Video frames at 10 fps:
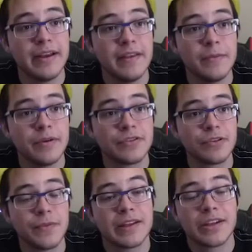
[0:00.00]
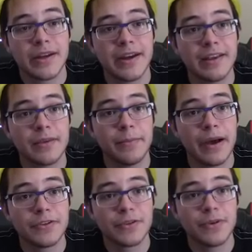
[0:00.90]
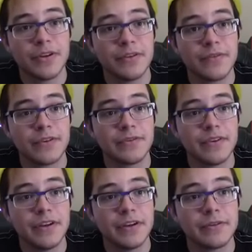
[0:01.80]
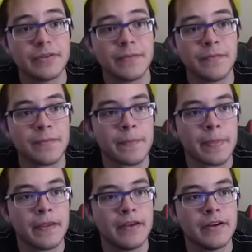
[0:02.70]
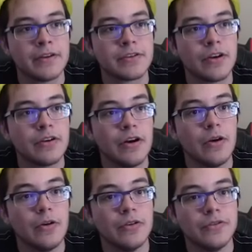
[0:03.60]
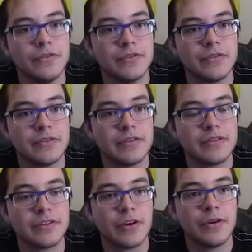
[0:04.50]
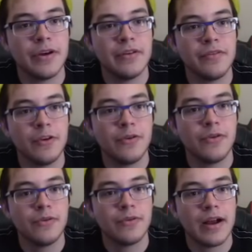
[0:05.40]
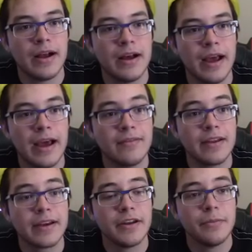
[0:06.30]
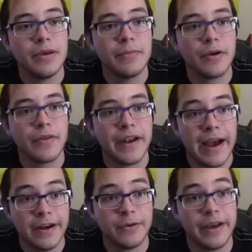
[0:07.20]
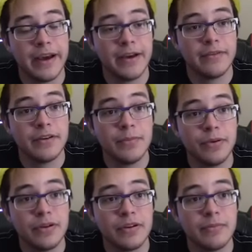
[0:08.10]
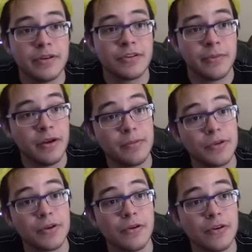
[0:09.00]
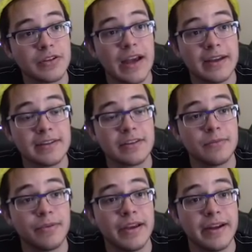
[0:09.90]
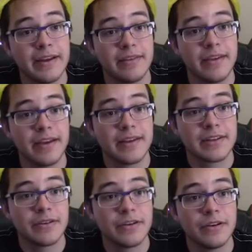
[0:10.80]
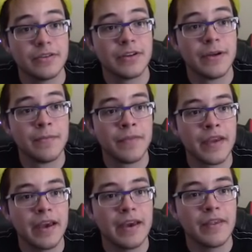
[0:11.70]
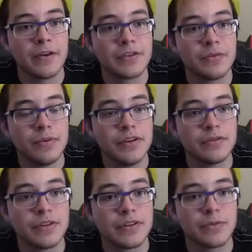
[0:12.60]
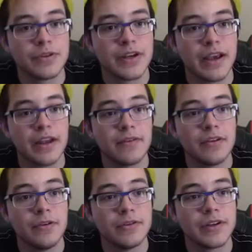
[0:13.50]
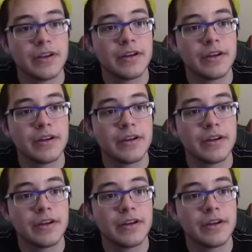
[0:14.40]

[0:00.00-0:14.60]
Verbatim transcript: the mushroom. That's how I got the Bowser one in the first video. So... So if you uh, have like an amiibo that I don't have and you put it in a mushroom and upload the course, I can still play it, I think. That's how it goes. And there's no P Switch, which I can't even use it.